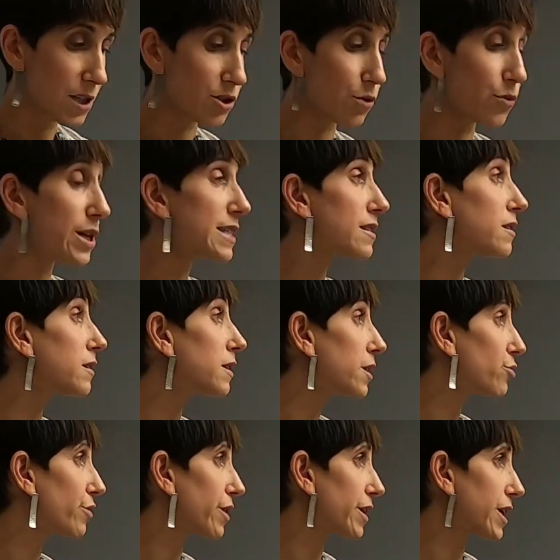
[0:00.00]
So this
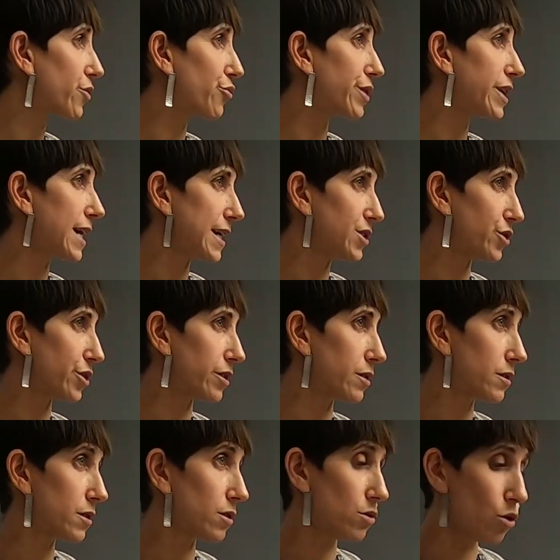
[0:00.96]
literary
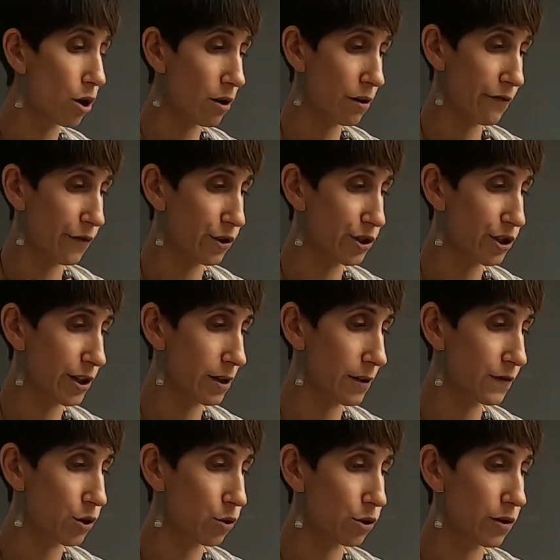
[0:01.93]
creation, the long version
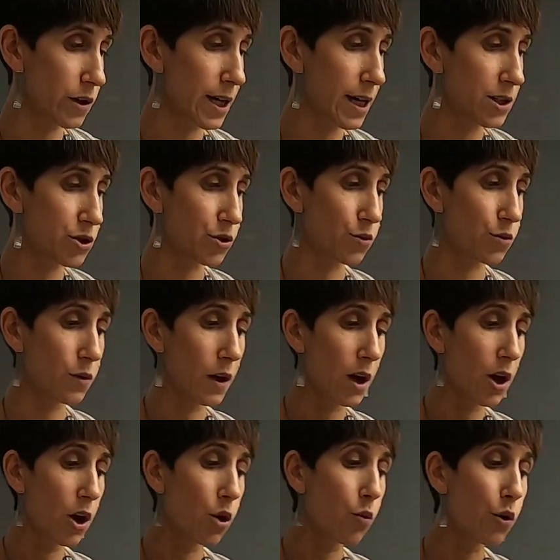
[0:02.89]
of Toledot Yeshu,
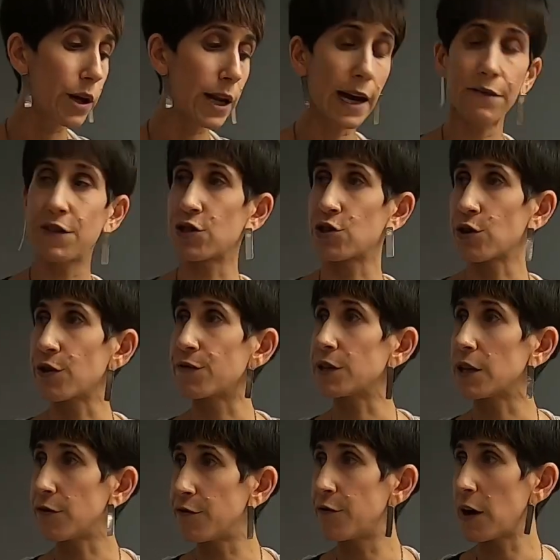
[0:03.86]
would have
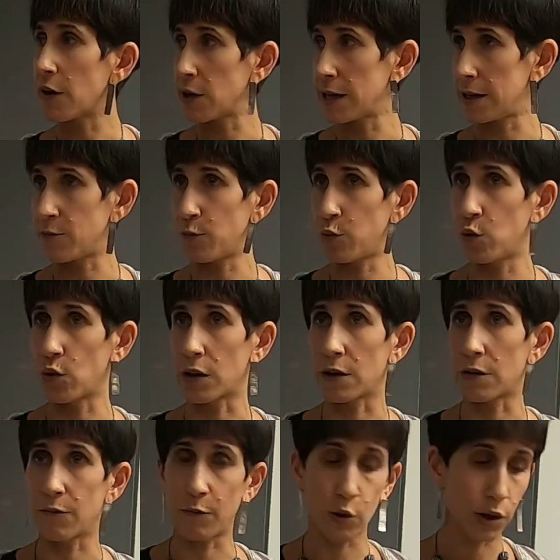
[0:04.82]
served a very
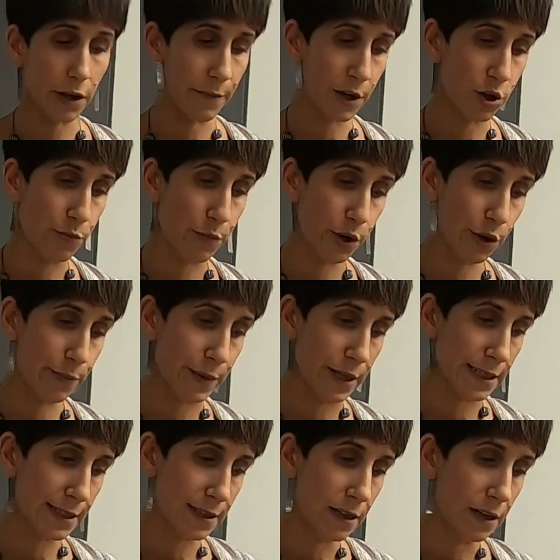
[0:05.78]
important polemical
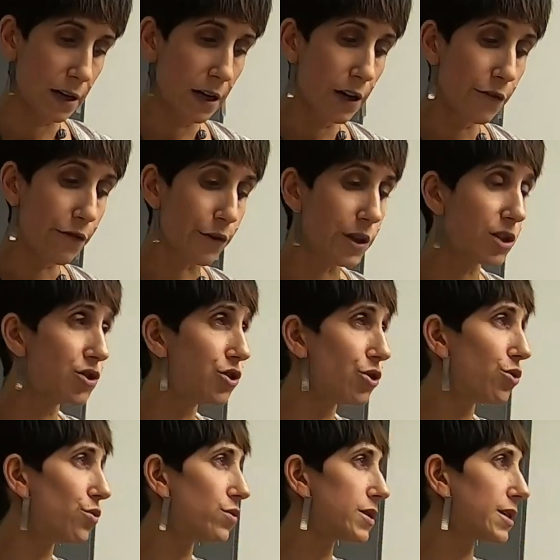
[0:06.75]
purpose for the
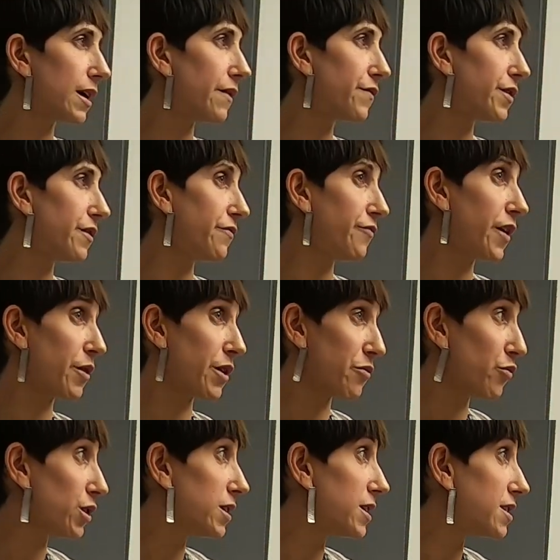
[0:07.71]
Jews of the very
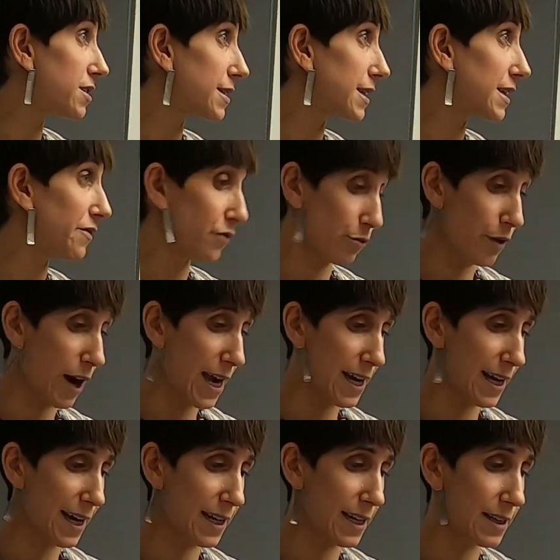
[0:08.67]
religiously
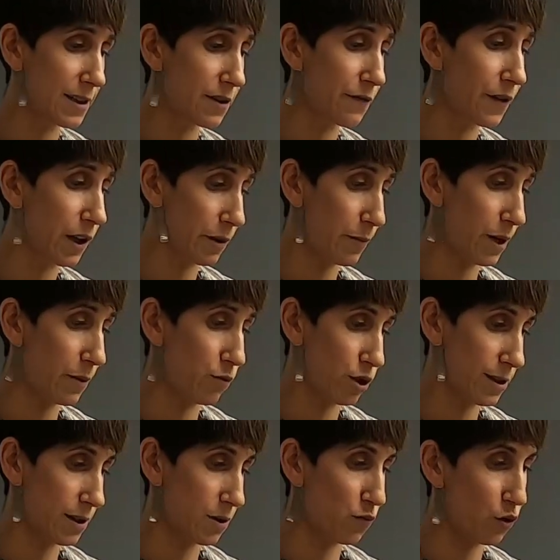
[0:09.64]
variegated developing
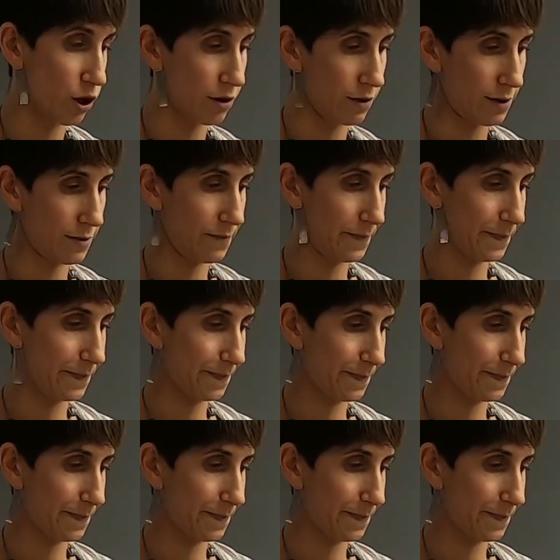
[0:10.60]
Muslim world.